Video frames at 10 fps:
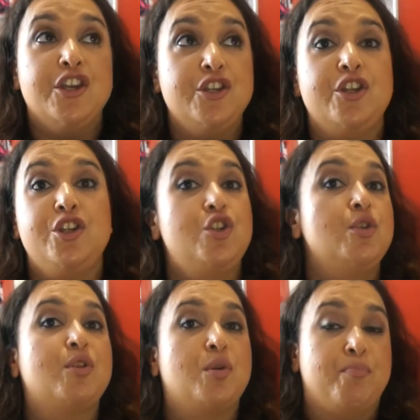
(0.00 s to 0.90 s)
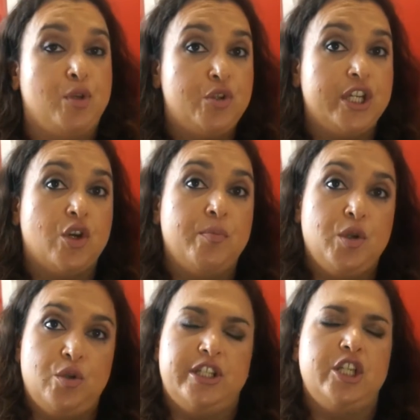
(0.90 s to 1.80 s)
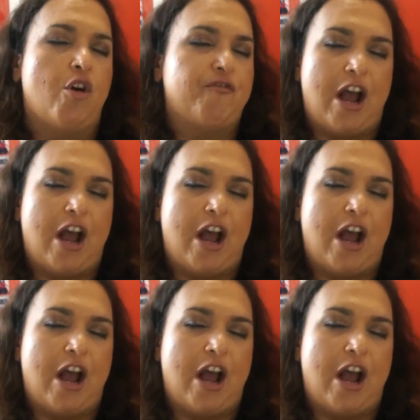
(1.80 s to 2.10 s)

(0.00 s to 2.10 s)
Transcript: the YouTube beauty community or